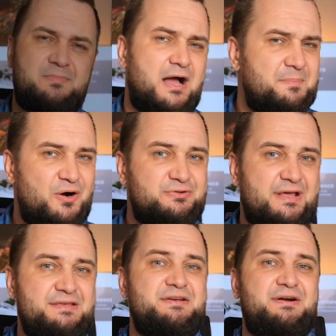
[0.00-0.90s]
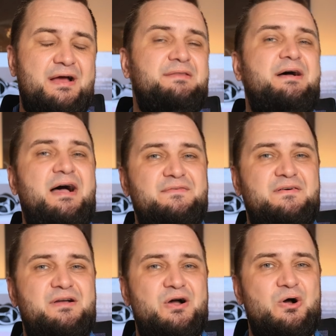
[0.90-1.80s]
About a year and a half
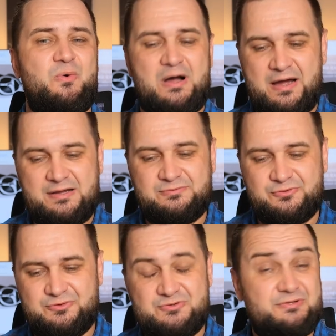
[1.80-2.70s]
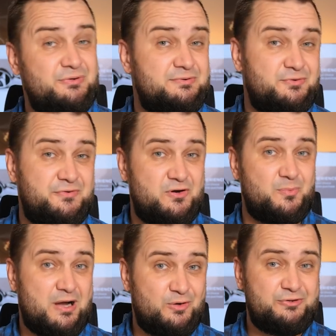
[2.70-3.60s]
ago, I introduced you to
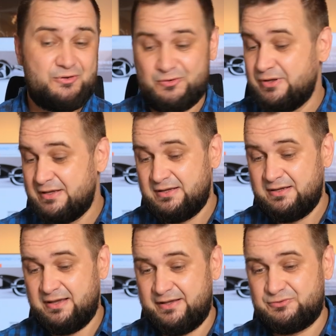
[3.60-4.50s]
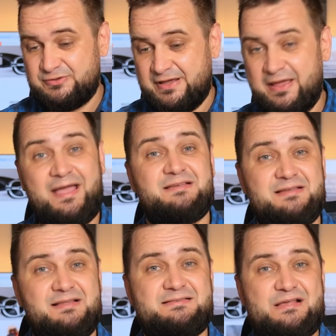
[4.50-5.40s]
Ferrum Audio and to the
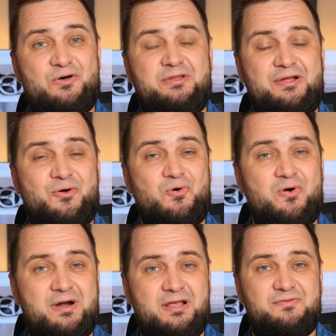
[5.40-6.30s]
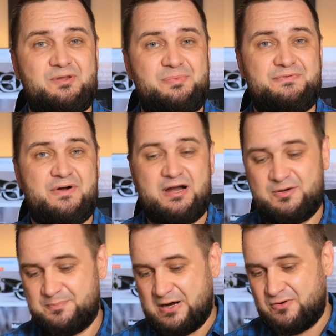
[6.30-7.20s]
excellent sounding or headphone amplifier
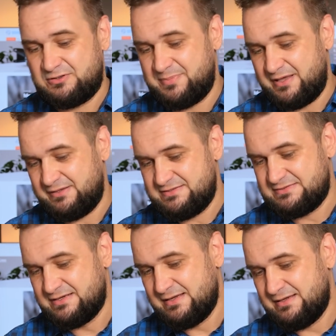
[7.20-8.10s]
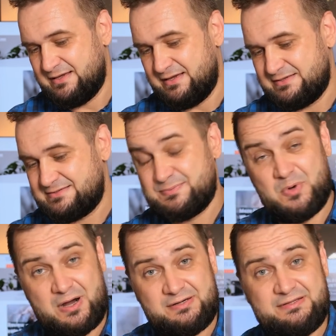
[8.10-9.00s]
powered by this
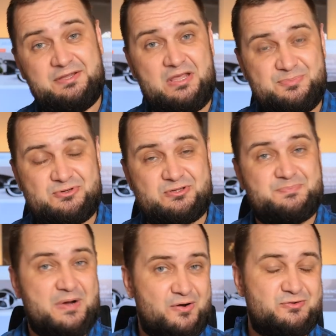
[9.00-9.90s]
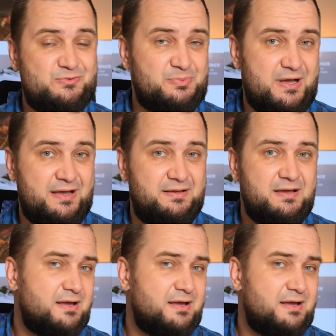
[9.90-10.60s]
smart HYPSOS power supply.